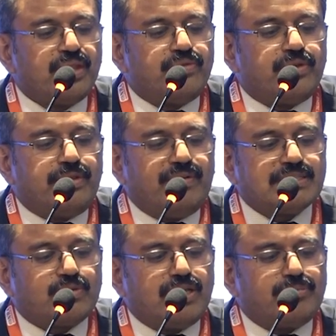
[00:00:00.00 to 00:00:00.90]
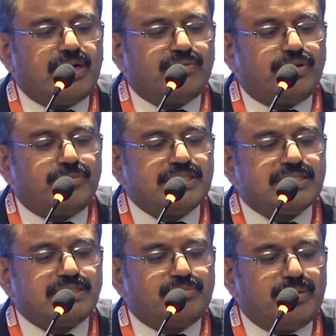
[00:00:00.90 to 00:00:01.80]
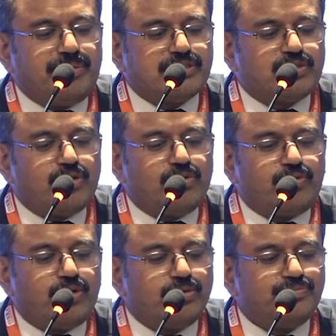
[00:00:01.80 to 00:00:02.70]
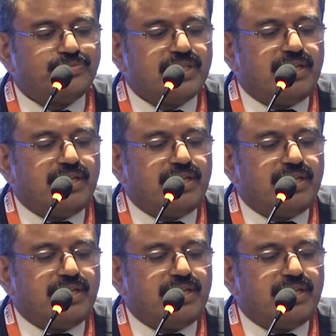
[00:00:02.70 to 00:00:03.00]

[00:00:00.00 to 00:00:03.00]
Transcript: So the vascular malformations may be slow flow,